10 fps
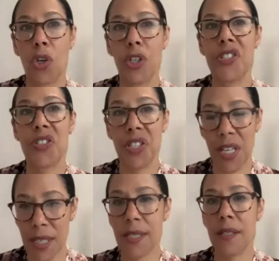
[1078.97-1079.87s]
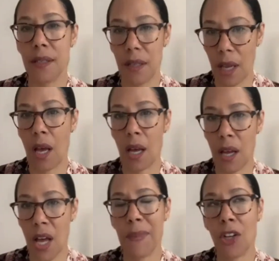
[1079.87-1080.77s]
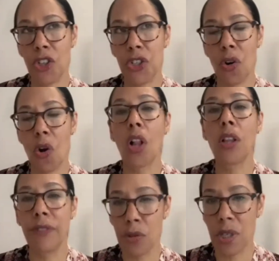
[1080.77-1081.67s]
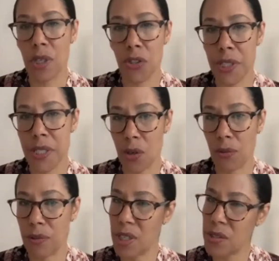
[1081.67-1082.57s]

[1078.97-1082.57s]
could see it. I'm not sure all of those countries. I don't